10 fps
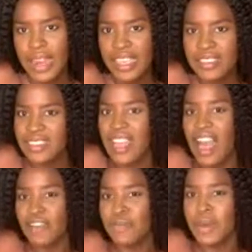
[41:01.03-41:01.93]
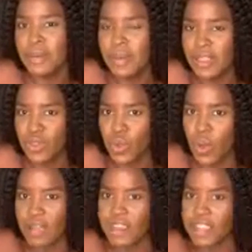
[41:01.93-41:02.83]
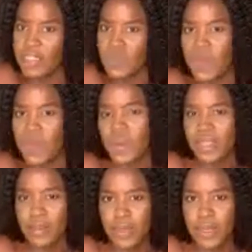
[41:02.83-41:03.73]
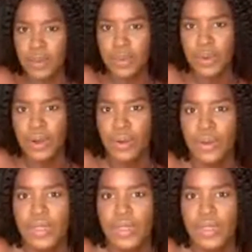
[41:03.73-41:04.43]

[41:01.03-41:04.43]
staff members or having to work with other people and all